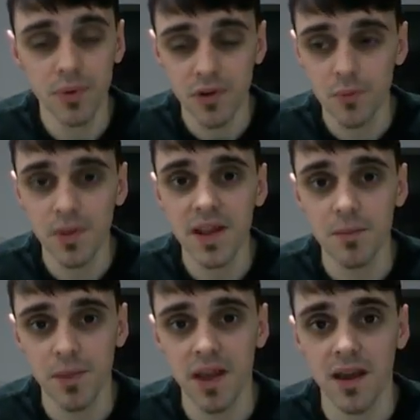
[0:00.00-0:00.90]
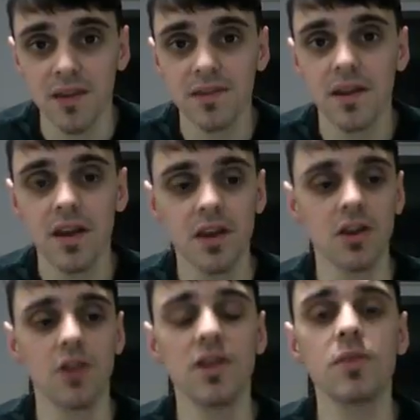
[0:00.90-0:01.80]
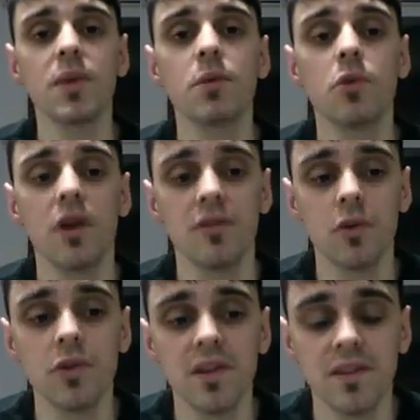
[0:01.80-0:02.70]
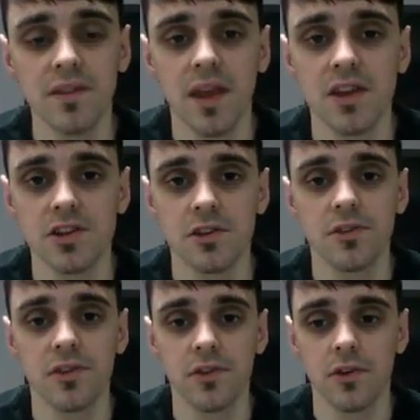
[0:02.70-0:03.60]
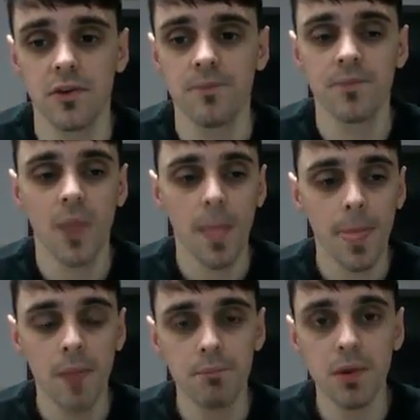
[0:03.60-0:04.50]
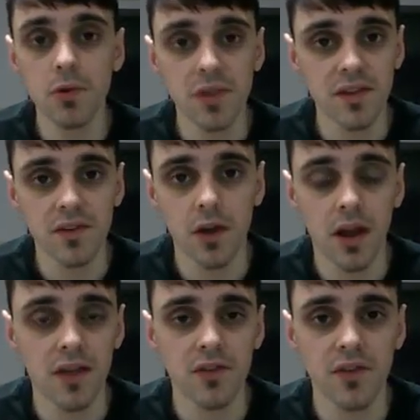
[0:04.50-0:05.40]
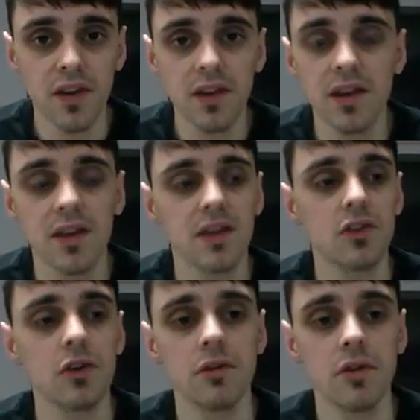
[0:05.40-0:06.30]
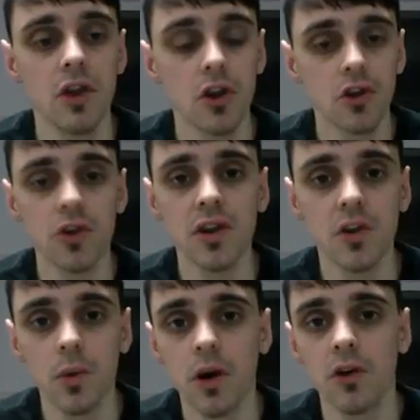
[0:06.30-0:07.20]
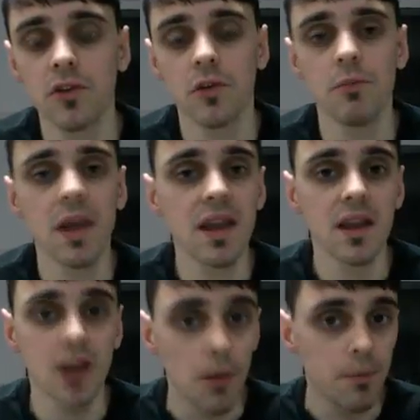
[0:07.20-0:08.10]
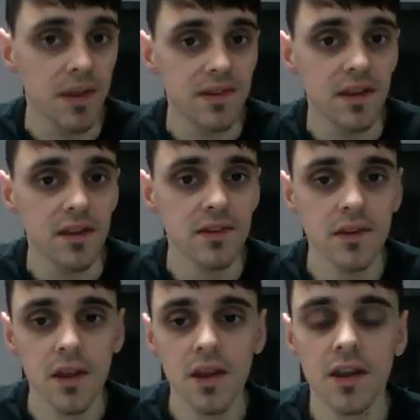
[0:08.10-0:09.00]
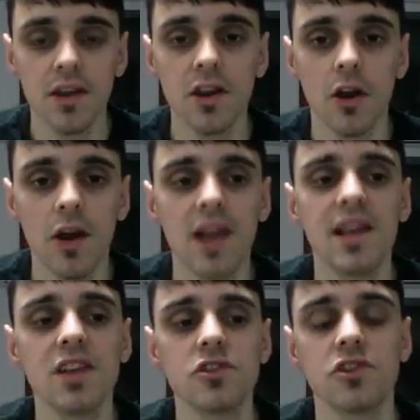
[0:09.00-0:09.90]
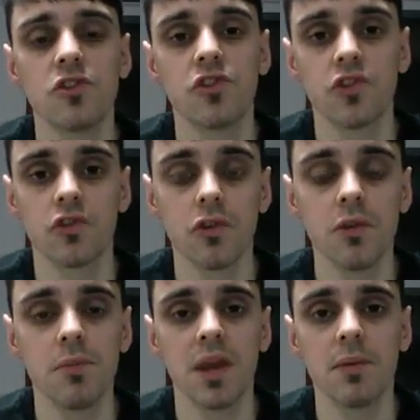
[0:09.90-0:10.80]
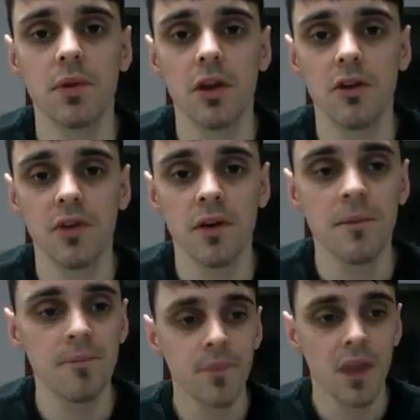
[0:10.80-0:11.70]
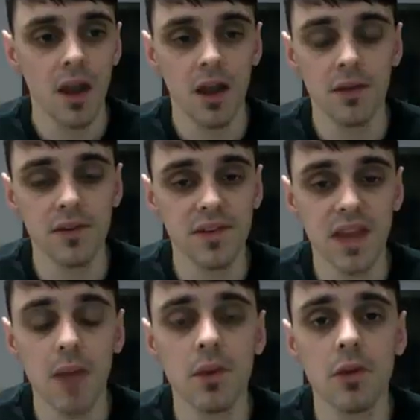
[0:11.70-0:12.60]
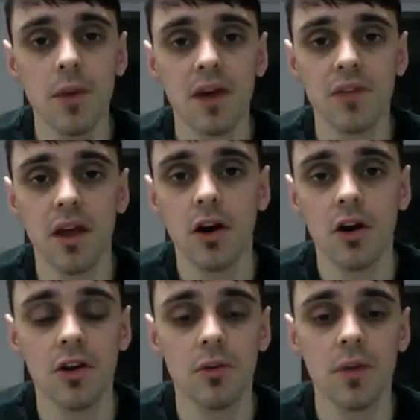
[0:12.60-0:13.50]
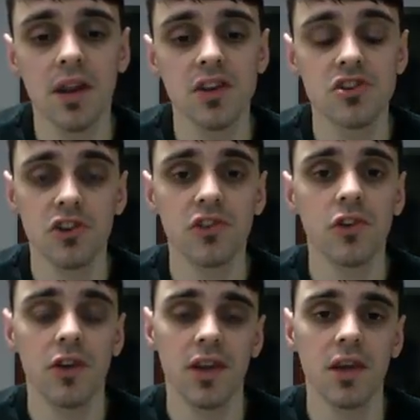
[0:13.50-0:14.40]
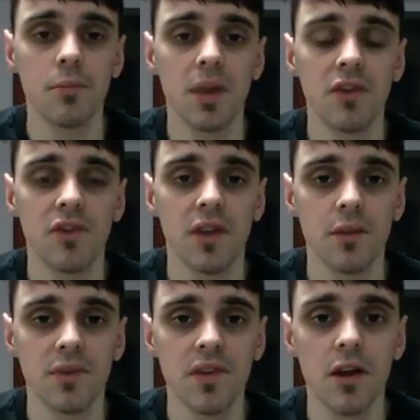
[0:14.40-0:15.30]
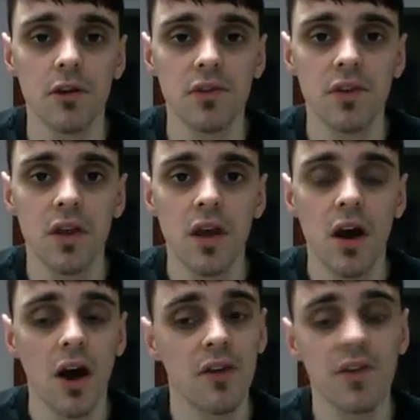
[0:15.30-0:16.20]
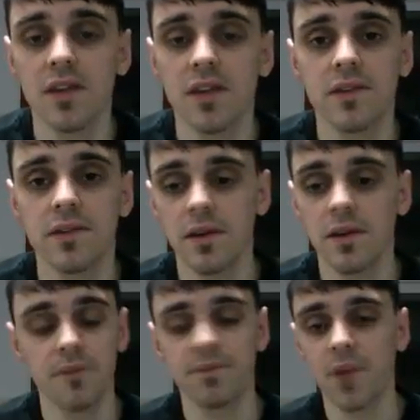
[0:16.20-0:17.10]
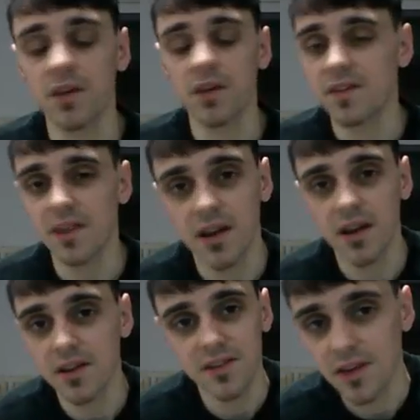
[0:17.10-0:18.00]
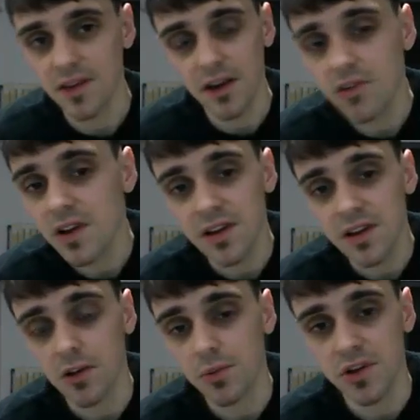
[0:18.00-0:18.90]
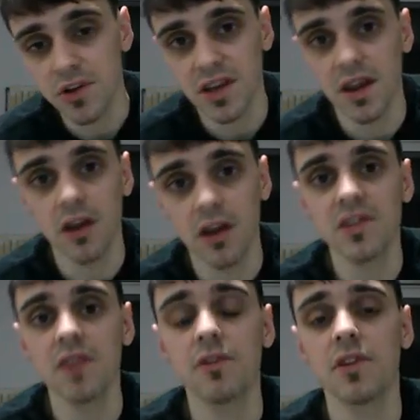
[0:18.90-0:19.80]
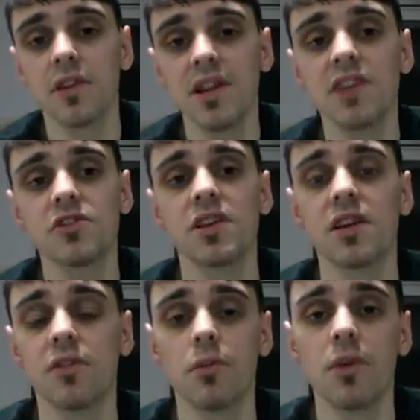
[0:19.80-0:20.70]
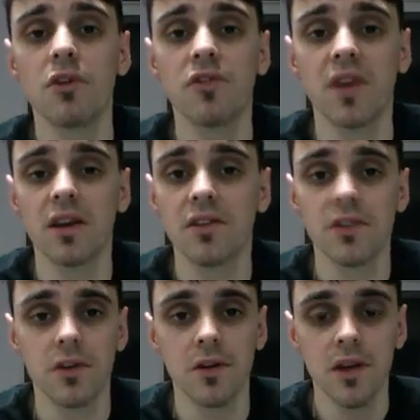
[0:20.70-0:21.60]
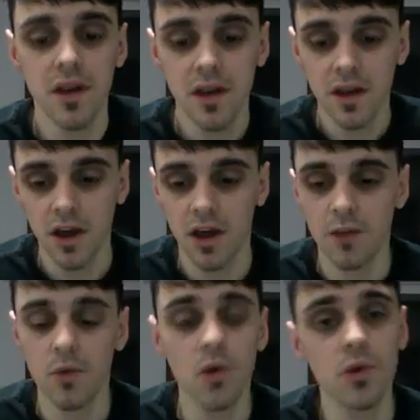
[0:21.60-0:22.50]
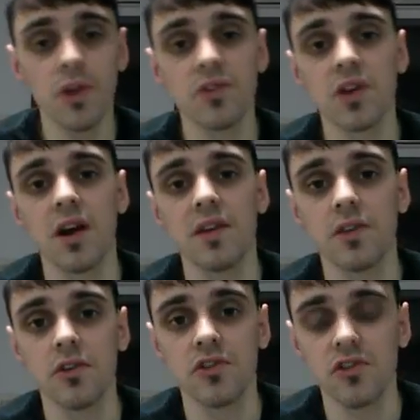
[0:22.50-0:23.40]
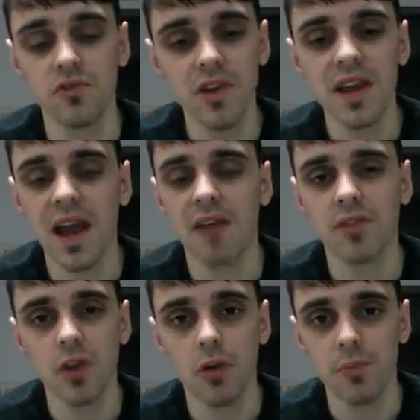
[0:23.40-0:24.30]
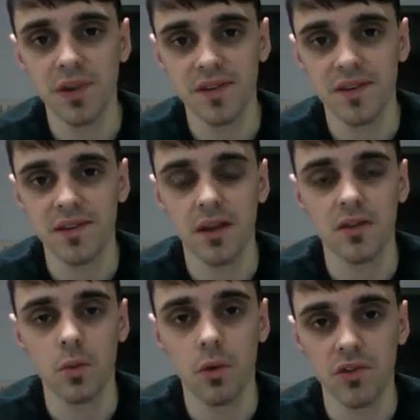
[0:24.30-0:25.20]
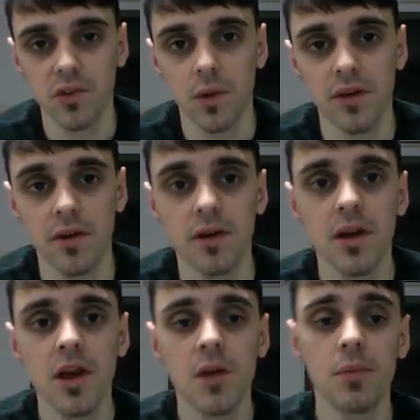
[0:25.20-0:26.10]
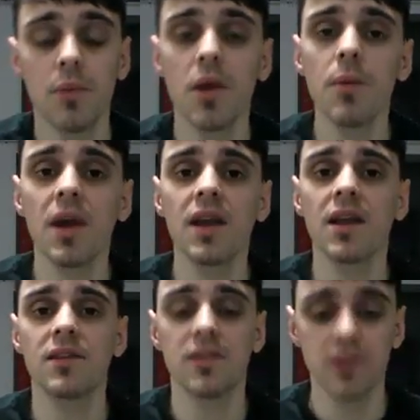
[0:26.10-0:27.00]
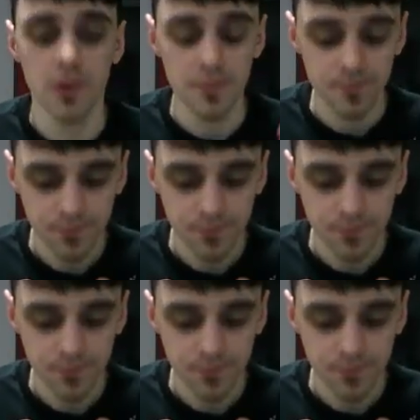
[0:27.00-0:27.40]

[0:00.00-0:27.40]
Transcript: complete BS. You know, these people have all these intentions to build these sites, thinking that they're doing good in the world or making a business, you know, and literally just screwing people over and scamming them out of their hard-earned money just so that they can benefit themselves. I think that's, honestly, I really don't appreciate it. I just literally give the middle finger to all those guys who just really have no business sense whatsoever. But My Paying Ads is a